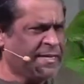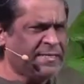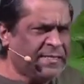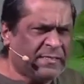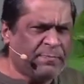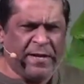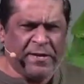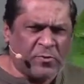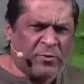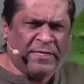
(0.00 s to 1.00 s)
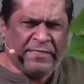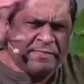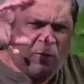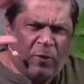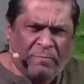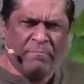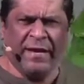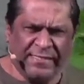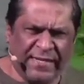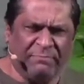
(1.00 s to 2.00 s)
discipline routines are all
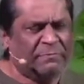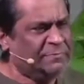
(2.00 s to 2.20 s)
messed up.